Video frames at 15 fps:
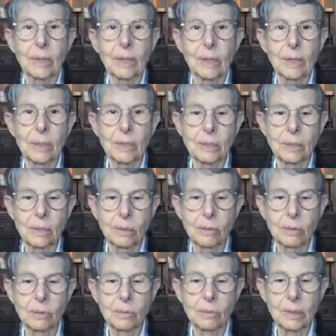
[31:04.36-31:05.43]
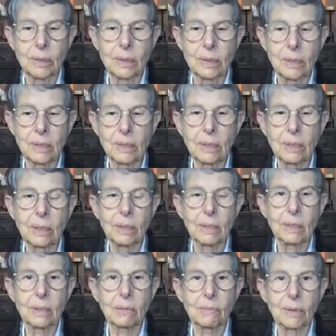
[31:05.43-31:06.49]
And so
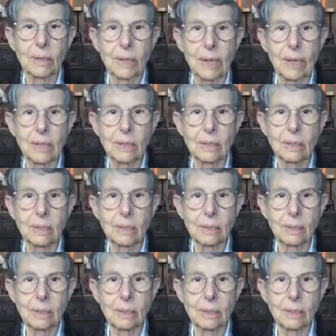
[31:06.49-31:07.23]
he relayed